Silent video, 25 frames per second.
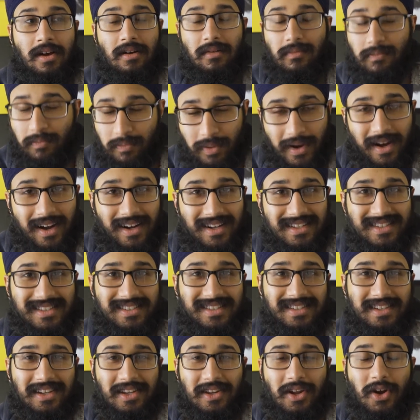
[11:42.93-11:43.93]

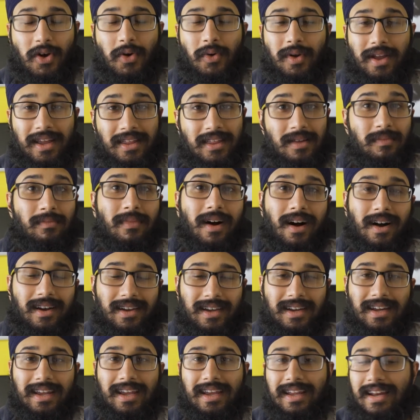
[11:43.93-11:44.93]
but you know in the
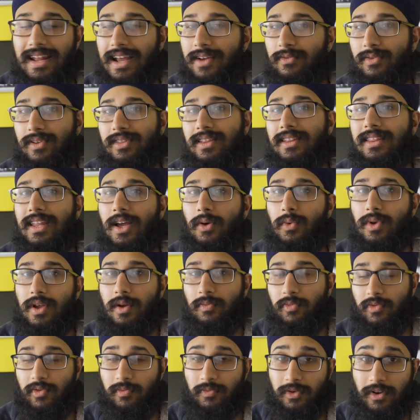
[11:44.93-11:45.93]
marketing and everything that we
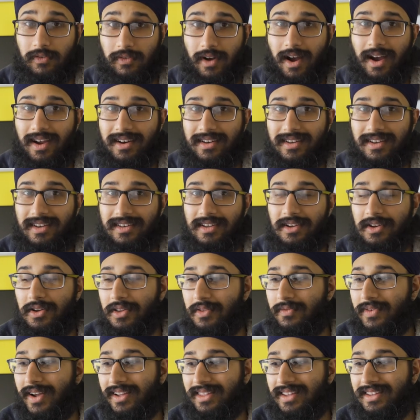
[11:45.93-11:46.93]
have provided you know the
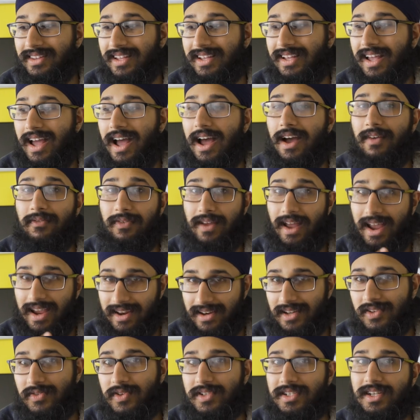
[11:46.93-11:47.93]
fact that they have
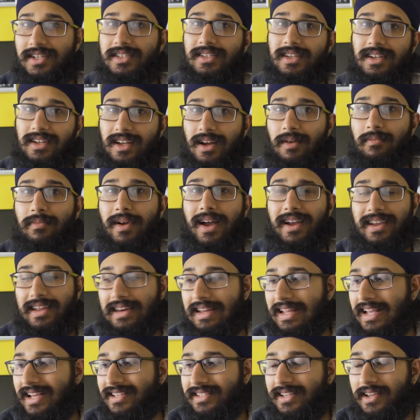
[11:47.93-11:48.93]
hayden christensen come back and
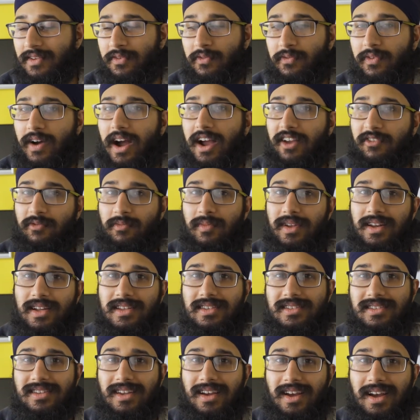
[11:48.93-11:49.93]
he has like five
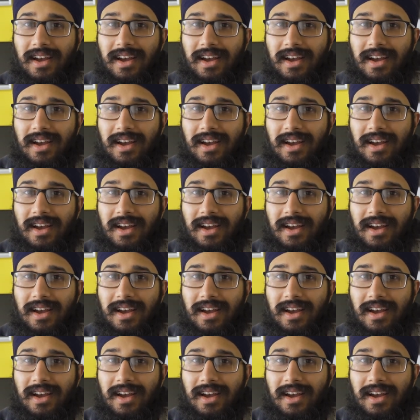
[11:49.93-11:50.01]
minutes